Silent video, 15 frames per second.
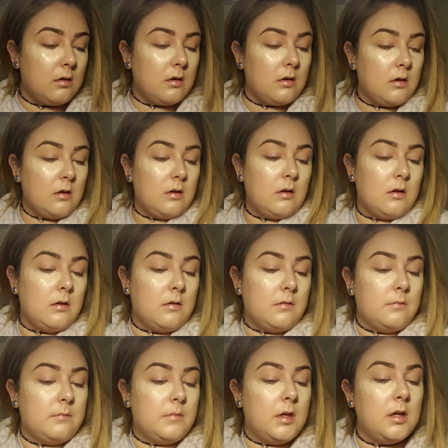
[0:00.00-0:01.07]

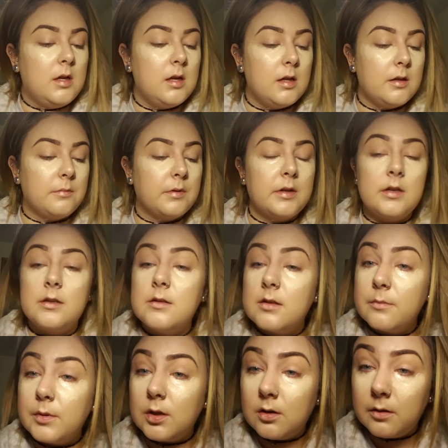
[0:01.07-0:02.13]
Then we're gonna use the
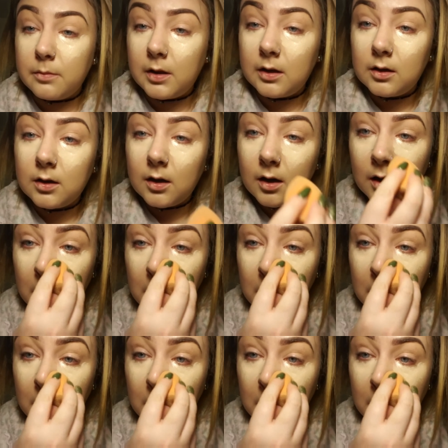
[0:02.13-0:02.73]
Beauty Blender.